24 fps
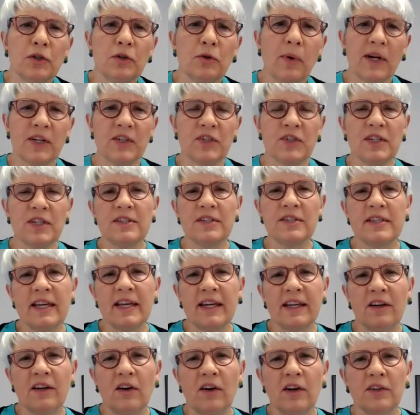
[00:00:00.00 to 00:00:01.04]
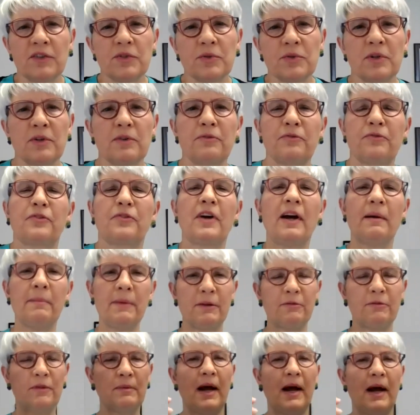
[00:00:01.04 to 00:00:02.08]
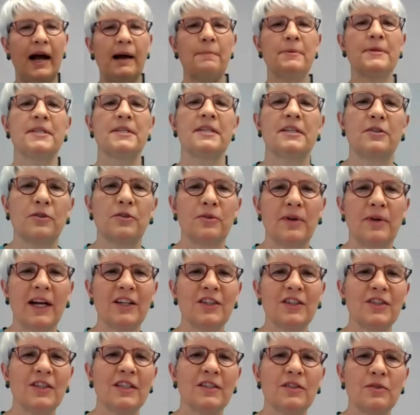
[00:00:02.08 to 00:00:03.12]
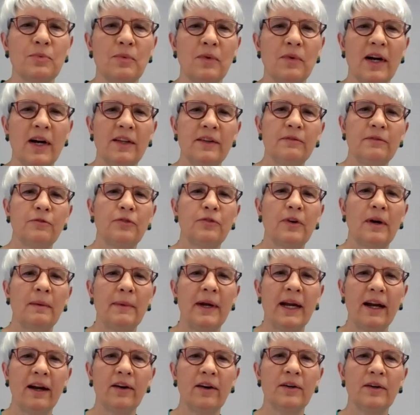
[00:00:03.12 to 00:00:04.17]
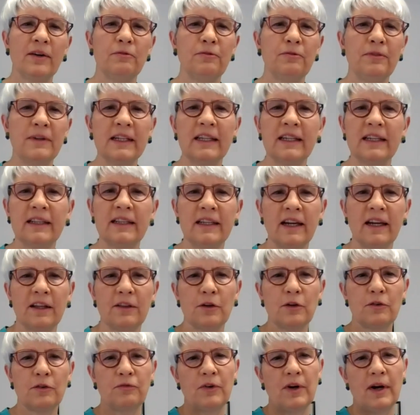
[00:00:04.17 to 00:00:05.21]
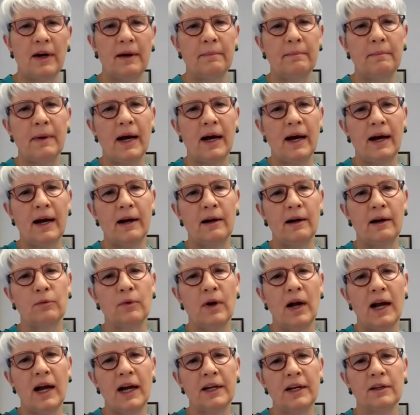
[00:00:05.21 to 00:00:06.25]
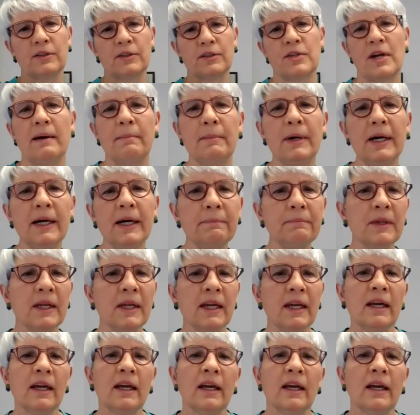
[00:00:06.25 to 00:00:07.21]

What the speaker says: Two questions that are sort of coming from opposite directions, one from Aaron Finley, the other from Rod Ozama.